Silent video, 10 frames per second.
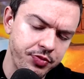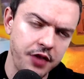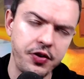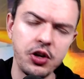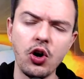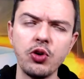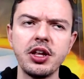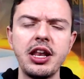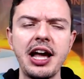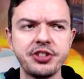if you go the
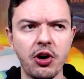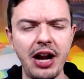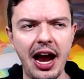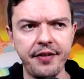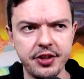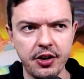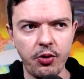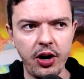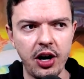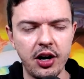next card after the
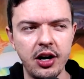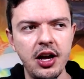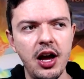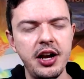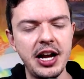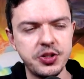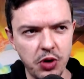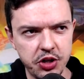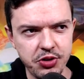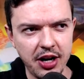rare, that's where
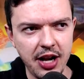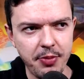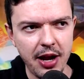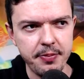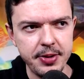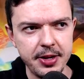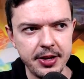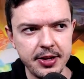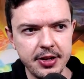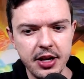the Dragonite might be.
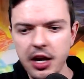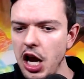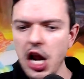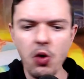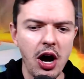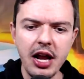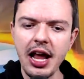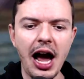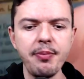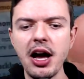You know what?
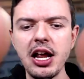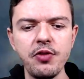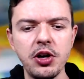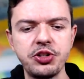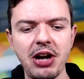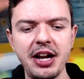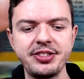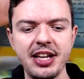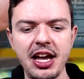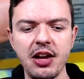I'm not even gonna try to
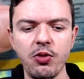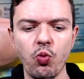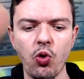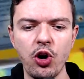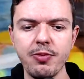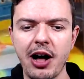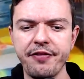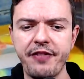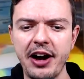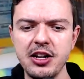say where you might
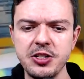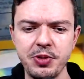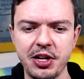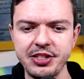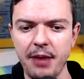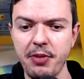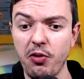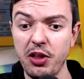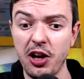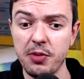find it just because I'm not
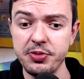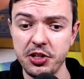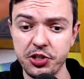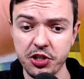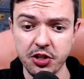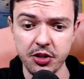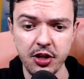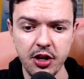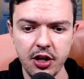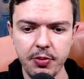really 100% sure.
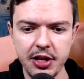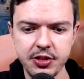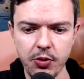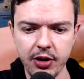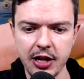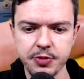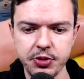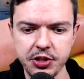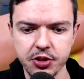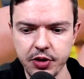Let's see what we got. Let's put
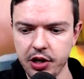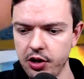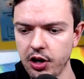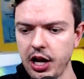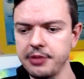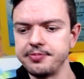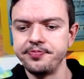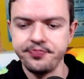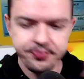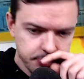these over here. Okay.
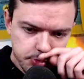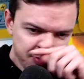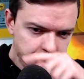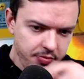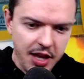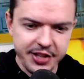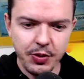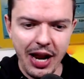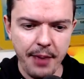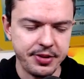Let's see
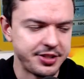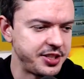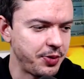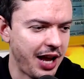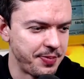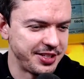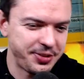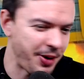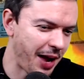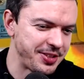what happens. Let's see what happens. Let's see
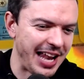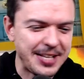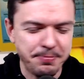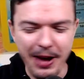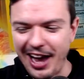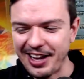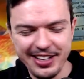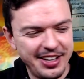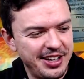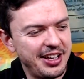what happens. Last pack.
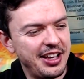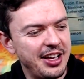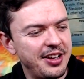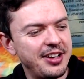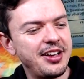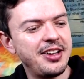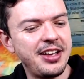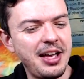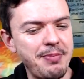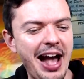
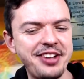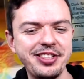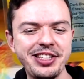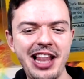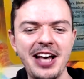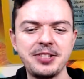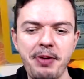Imagine this last